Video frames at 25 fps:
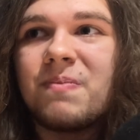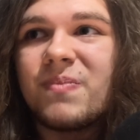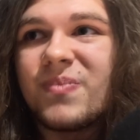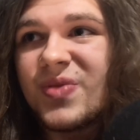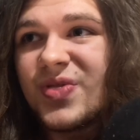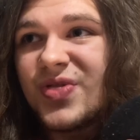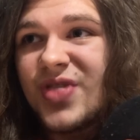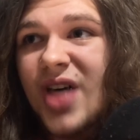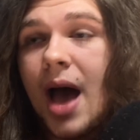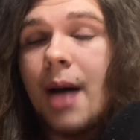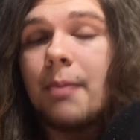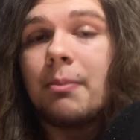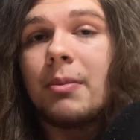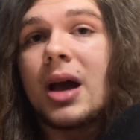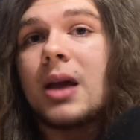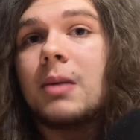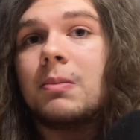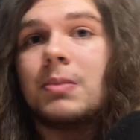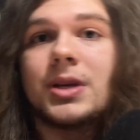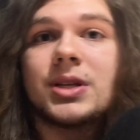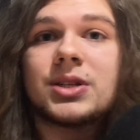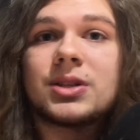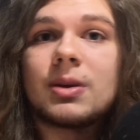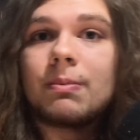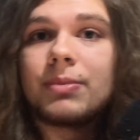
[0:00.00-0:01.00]
that might
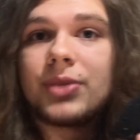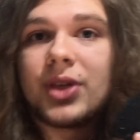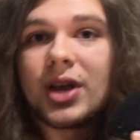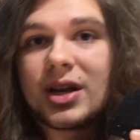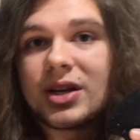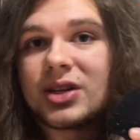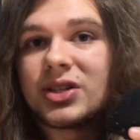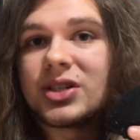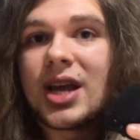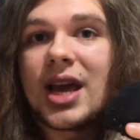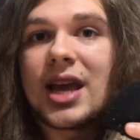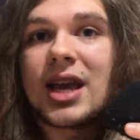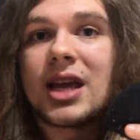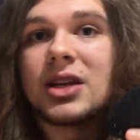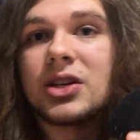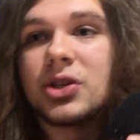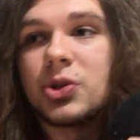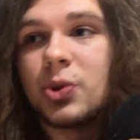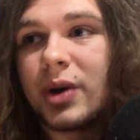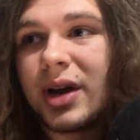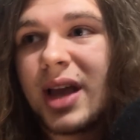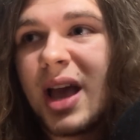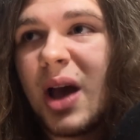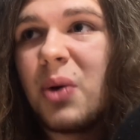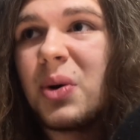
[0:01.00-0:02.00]
be something to take into
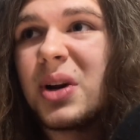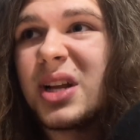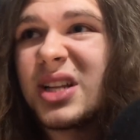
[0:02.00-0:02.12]
account.